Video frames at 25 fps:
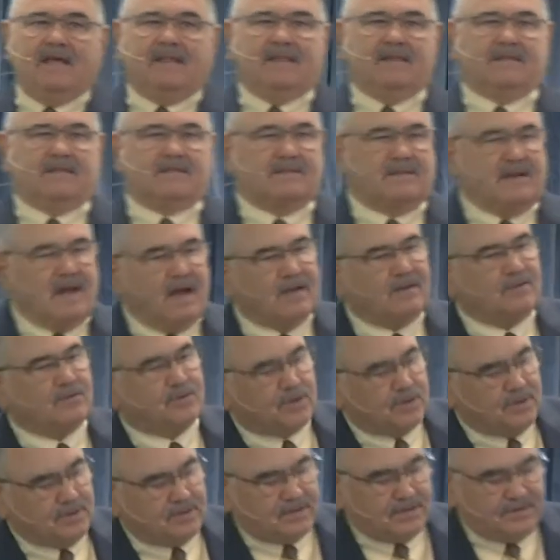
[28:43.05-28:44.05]
that's not
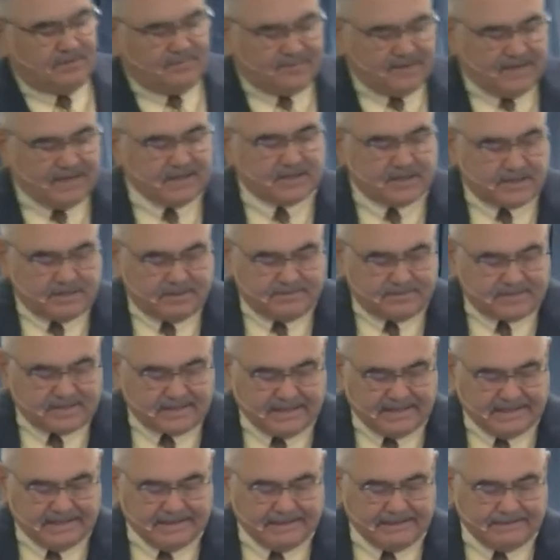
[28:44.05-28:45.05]
true confession of
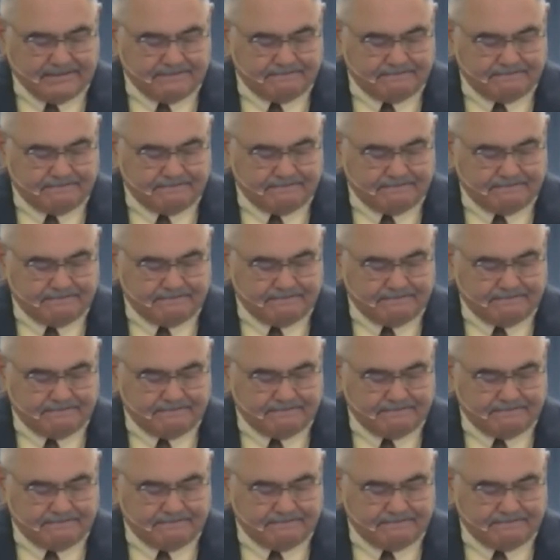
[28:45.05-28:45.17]
sin.